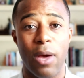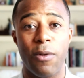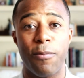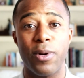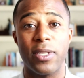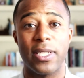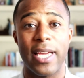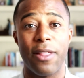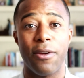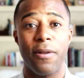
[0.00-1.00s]
that we've put
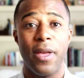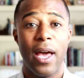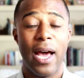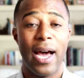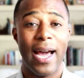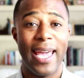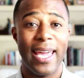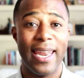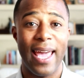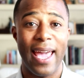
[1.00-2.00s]
together
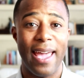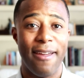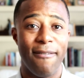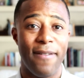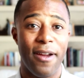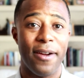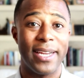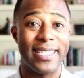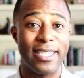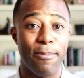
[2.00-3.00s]
in a
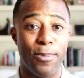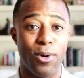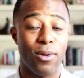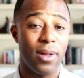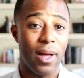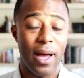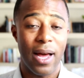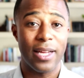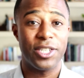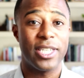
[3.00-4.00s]
very simple
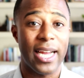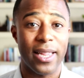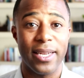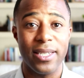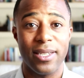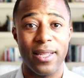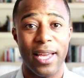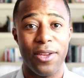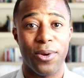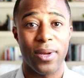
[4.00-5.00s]
checklist
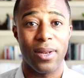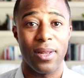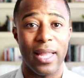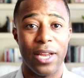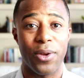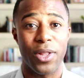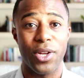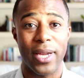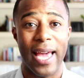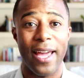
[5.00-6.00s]
that you can
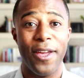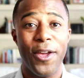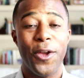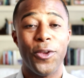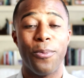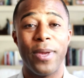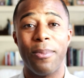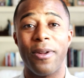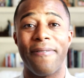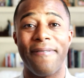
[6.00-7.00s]
look at. You'll be
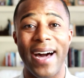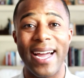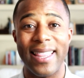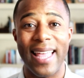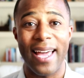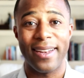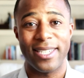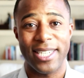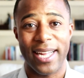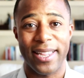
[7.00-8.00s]
able to find
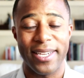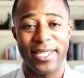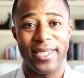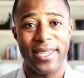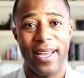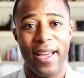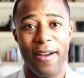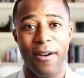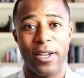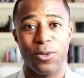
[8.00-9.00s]
that checklist
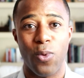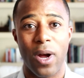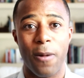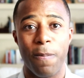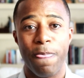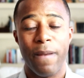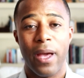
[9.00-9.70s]
as well